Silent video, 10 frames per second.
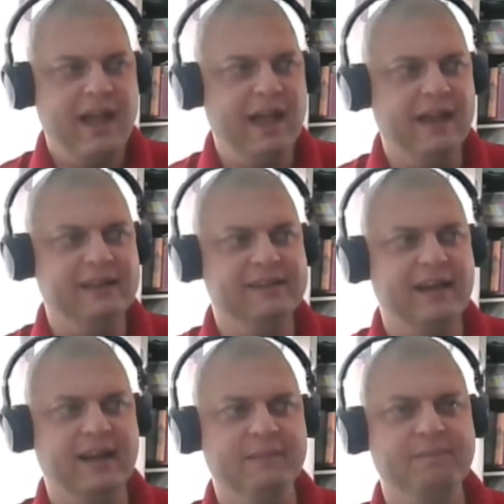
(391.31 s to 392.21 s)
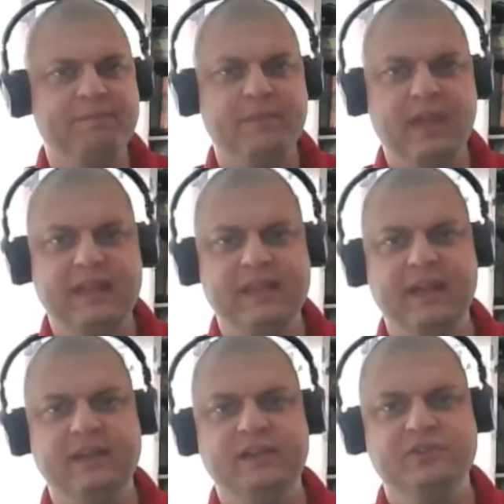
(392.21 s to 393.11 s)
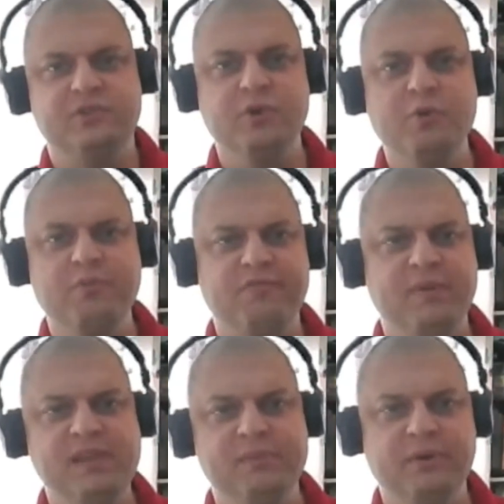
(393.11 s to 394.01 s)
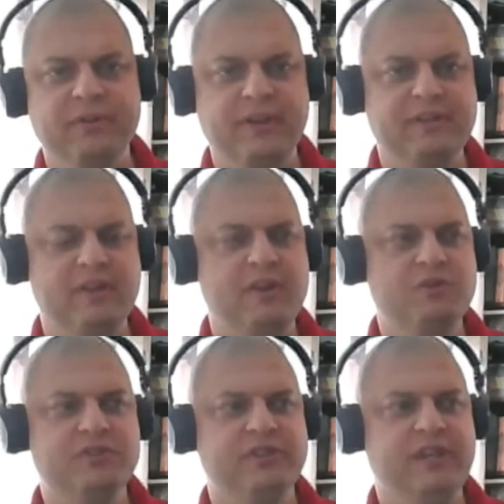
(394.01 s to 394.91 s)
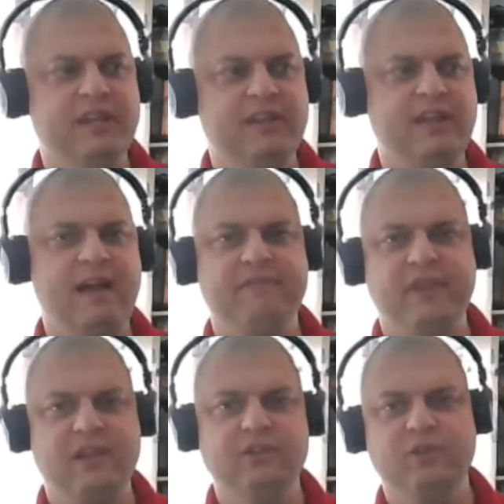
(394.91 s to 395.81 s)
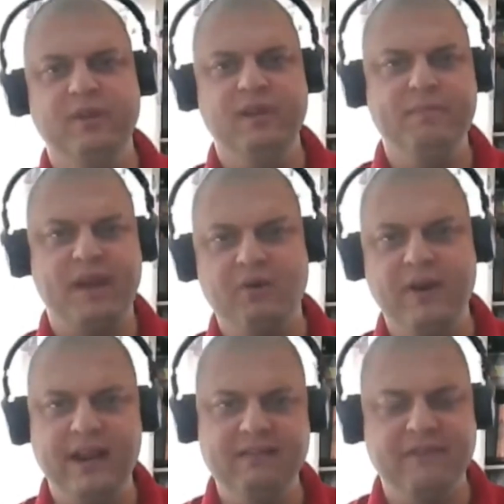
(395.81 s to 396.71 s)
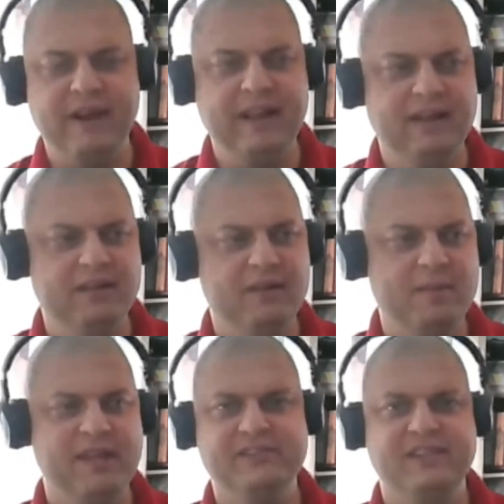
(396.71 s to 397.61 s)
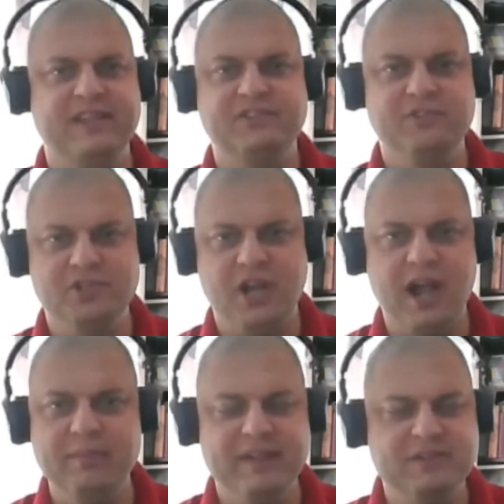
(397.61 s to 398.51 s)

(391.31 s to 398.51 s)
Mm-hmm. And then his group of people that they usually have like a little bit of bickering and fighting because that's their job.